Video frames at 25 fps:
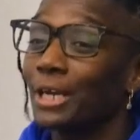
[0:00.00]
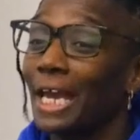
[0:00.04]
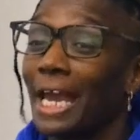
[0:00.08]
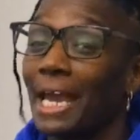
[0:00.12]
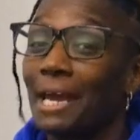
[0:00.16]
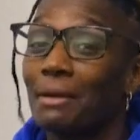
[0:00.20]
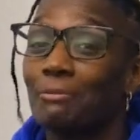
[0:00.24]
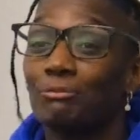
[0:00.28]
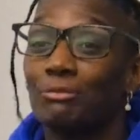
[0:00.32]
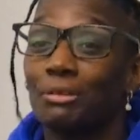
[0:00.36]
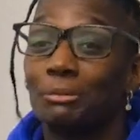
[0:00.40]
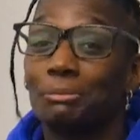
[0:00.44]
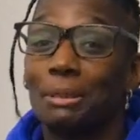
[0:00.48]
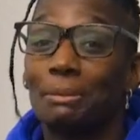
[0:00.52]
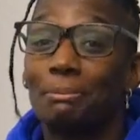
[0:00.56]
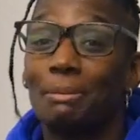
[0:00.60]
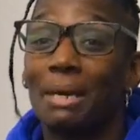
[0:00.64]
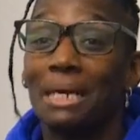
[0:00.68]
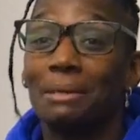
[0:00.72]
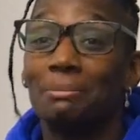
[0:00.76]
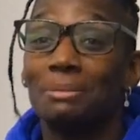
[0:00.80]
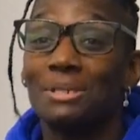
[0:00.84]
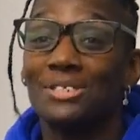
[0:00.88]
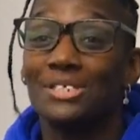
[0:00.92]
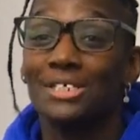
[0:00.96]
camp from the
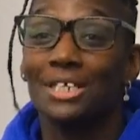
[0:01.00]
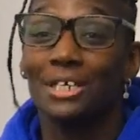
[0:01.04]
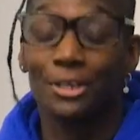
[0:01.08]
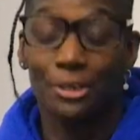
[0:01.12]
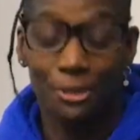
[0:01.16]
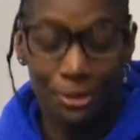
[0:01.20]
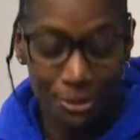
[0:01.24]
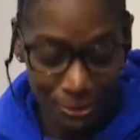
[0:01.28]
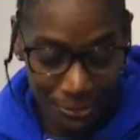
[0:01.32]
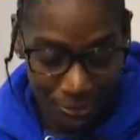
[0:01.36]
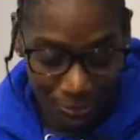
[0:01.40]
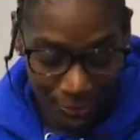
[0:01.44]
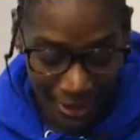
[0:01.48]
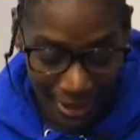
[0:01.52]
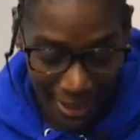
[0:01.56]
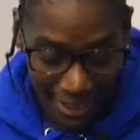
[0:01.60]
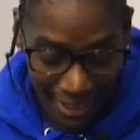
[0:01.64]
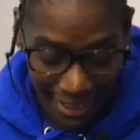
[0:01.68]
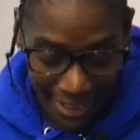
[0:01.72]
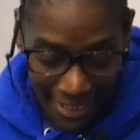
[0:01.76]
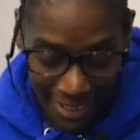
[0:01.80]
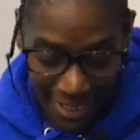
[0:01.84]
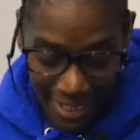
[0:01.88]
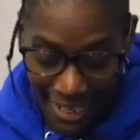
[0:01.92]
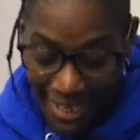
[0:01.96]
babysitter,
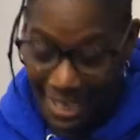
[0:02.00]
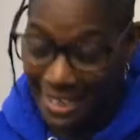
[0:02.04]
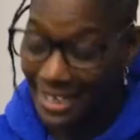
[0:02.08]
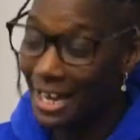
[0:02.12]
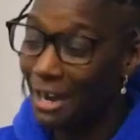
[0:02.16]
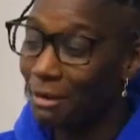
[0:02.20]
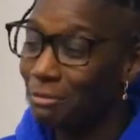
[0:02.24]
and